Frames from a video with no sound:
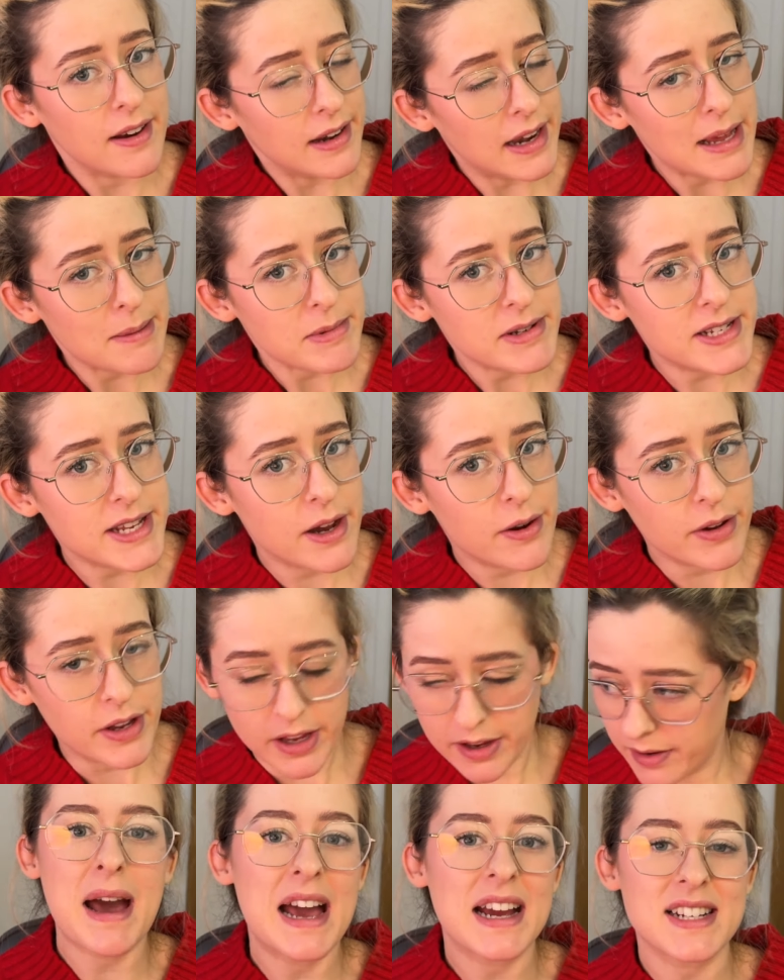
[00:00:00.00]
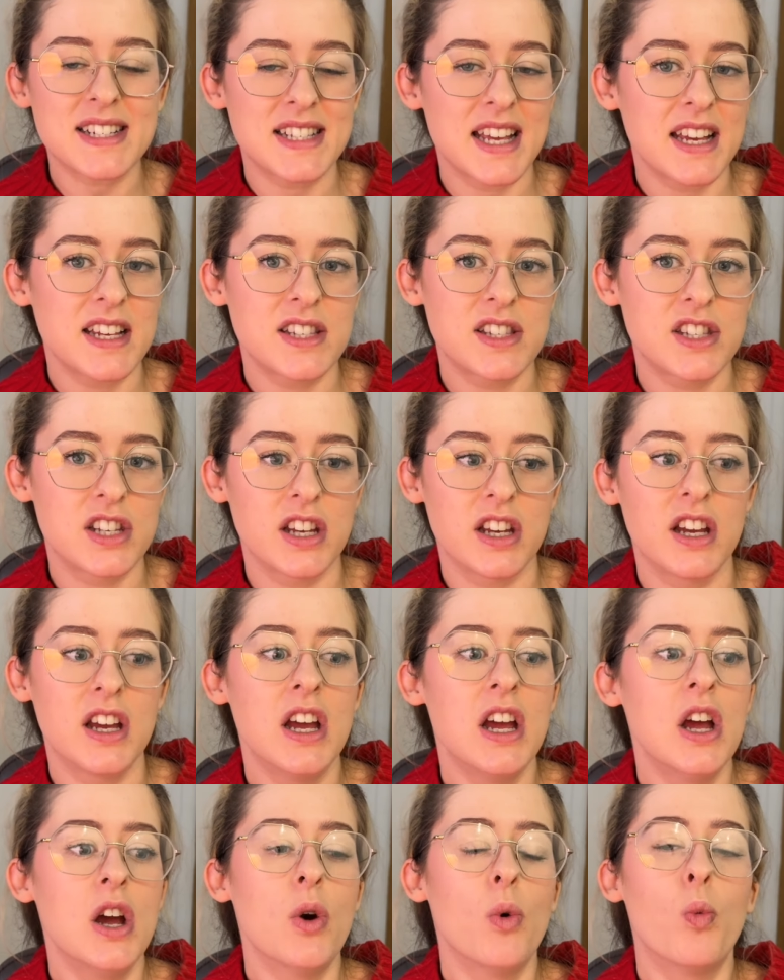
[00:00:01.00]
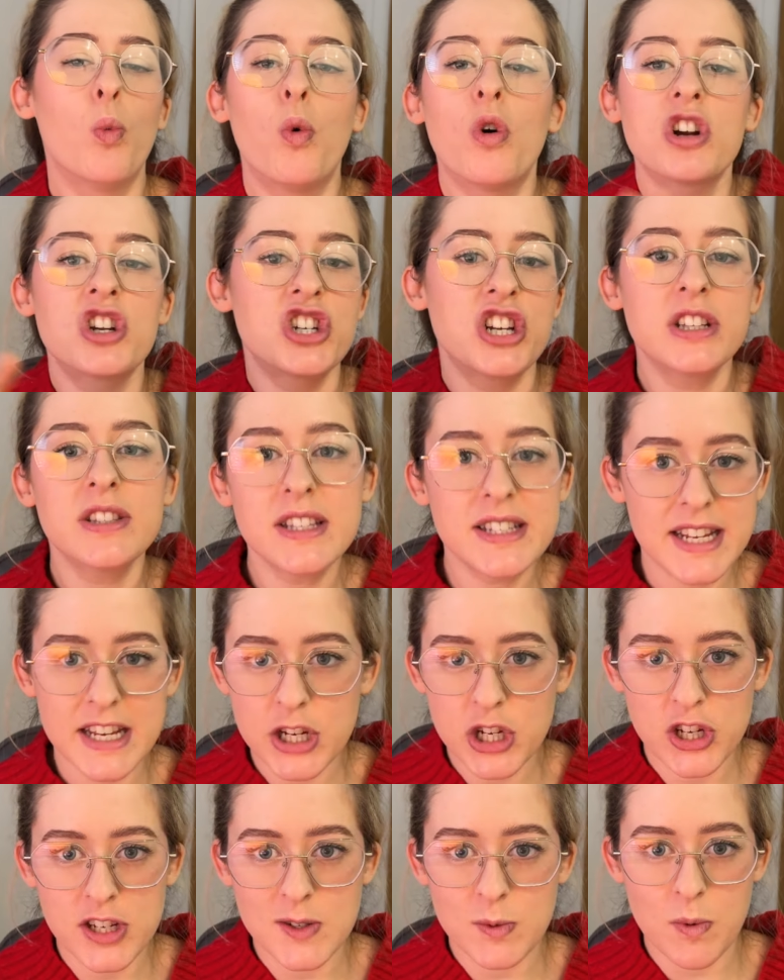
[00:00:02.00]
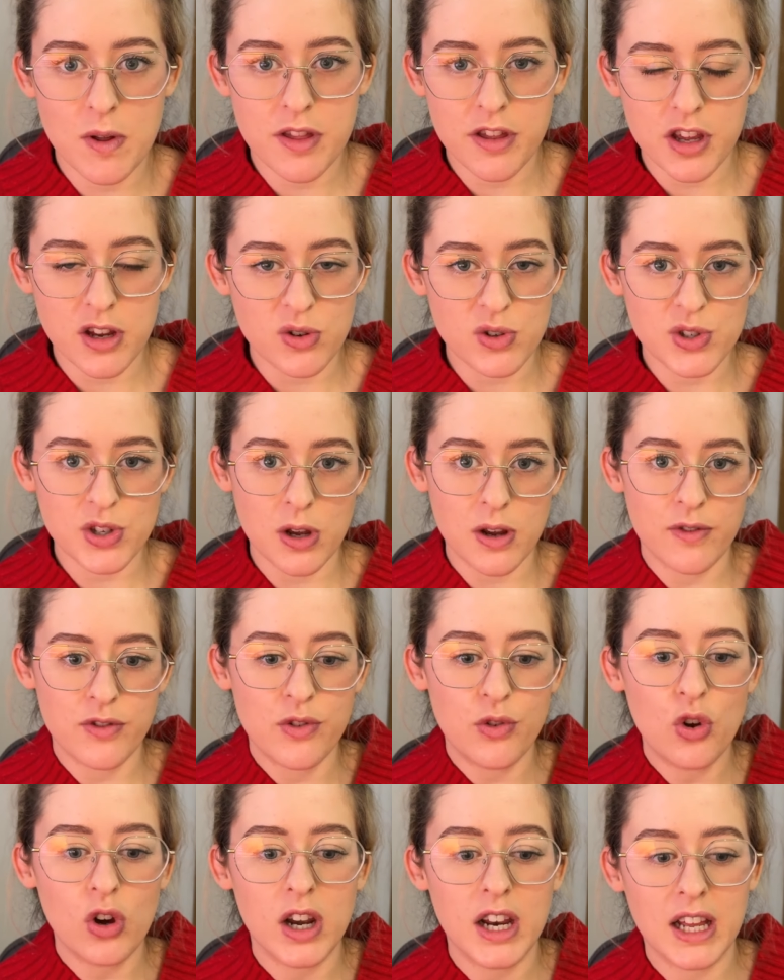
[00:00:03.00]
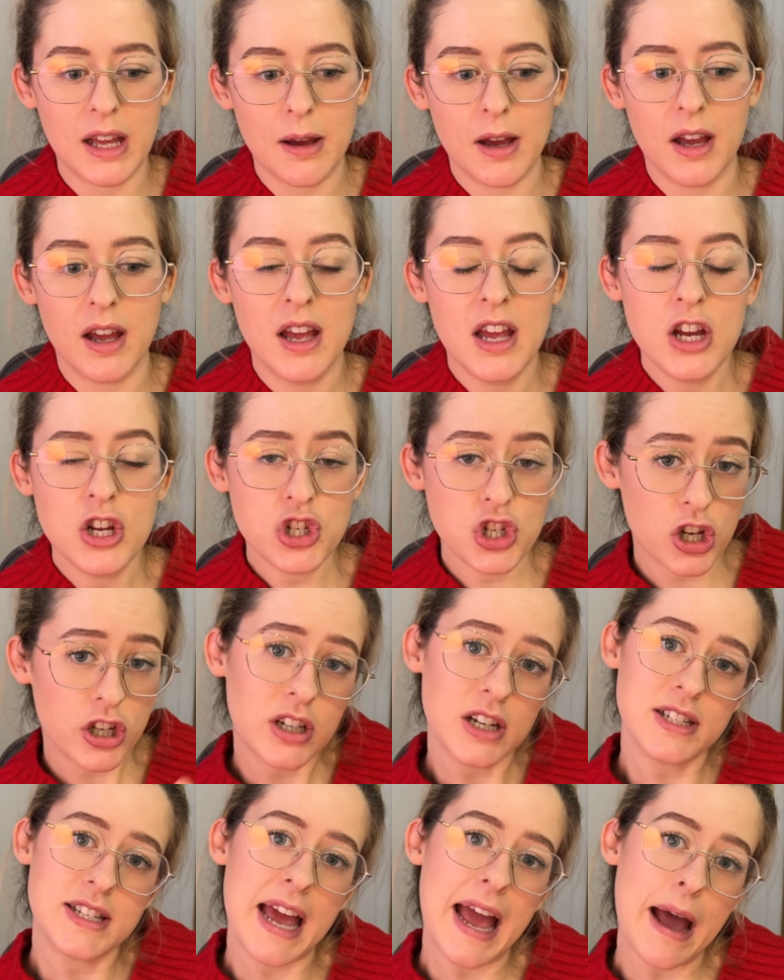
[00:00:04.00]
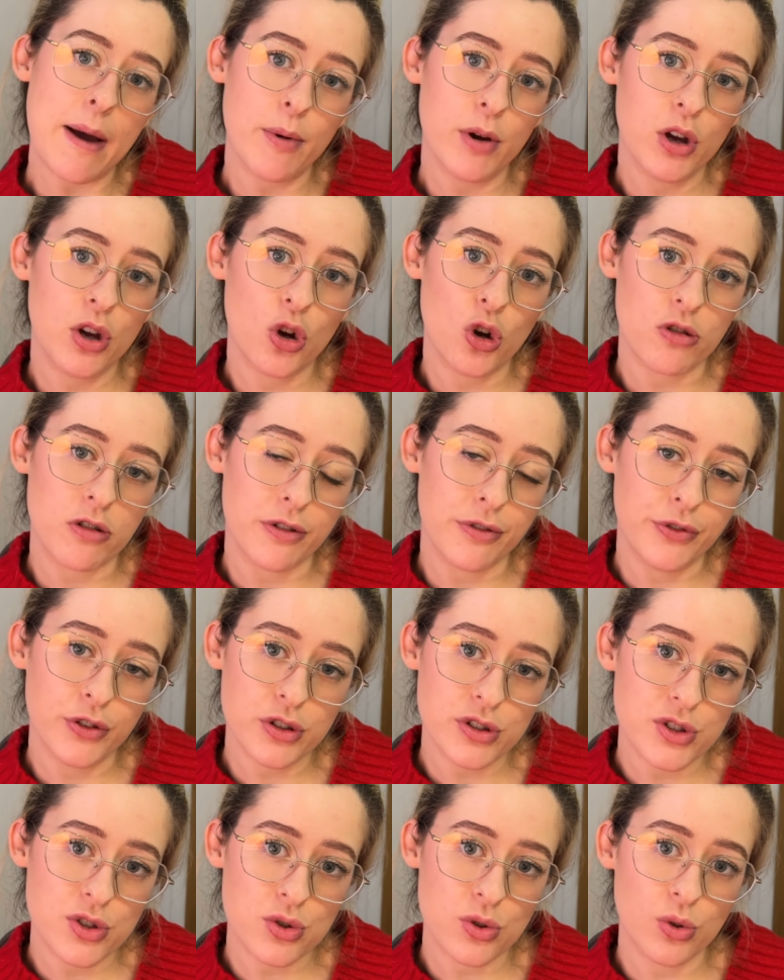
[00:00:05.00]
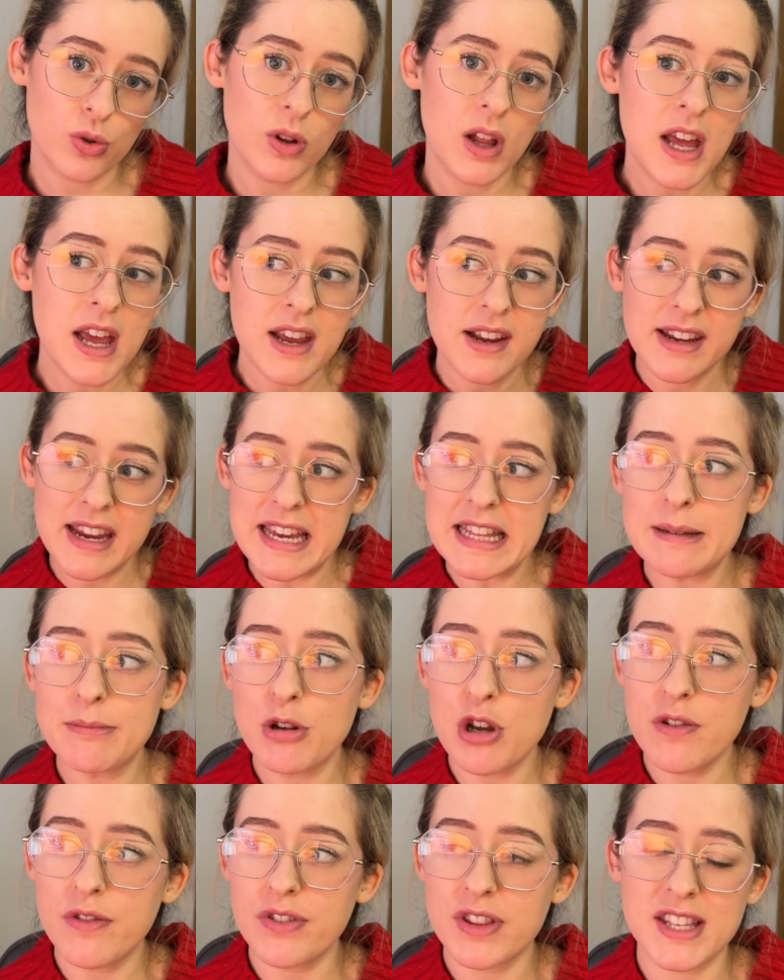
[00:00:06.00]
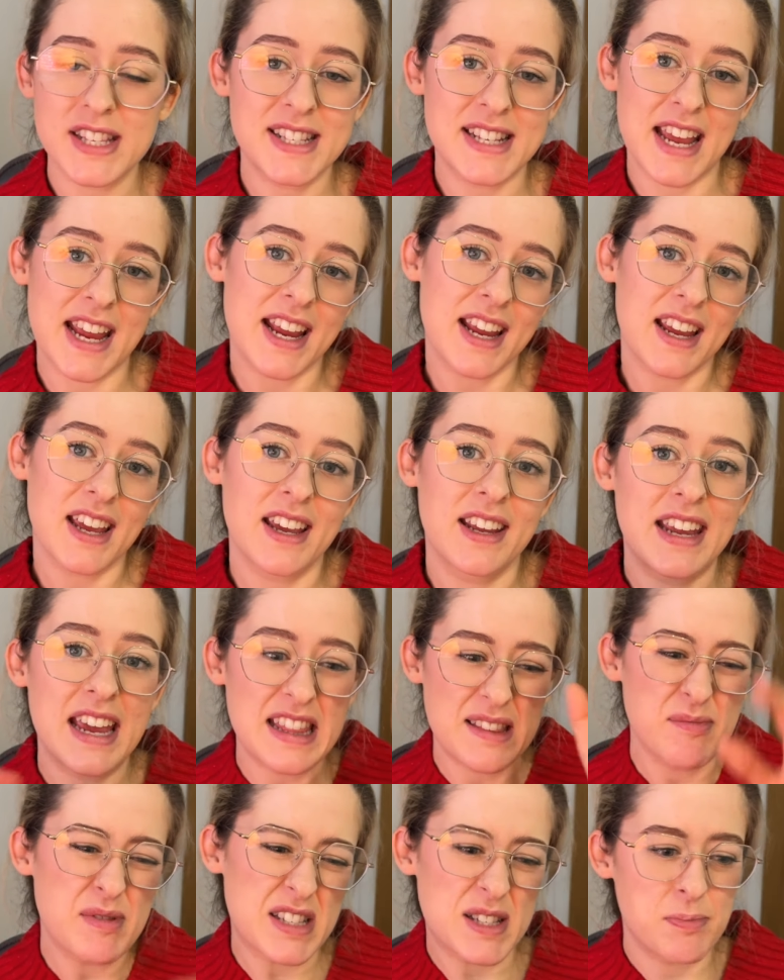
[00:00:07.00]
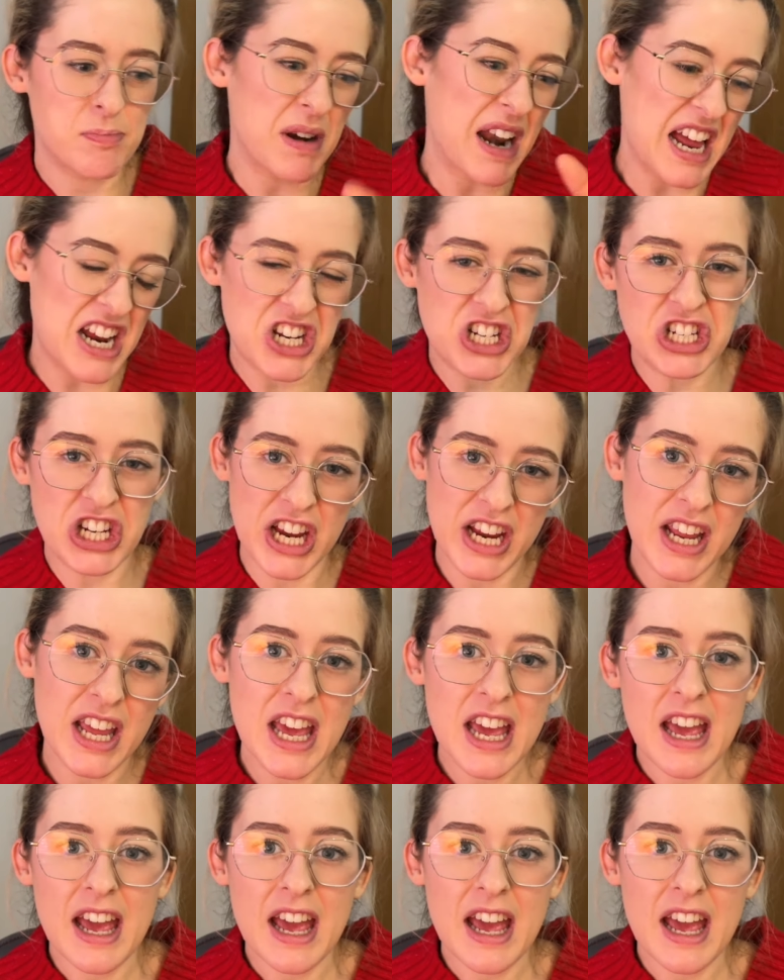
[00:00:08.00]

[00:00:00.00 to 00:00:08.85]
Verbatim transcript: let me tell you. Access to washing the dishes with you. So if you've got like a toddler tower or a footstool, get them over the sink, get them splashing.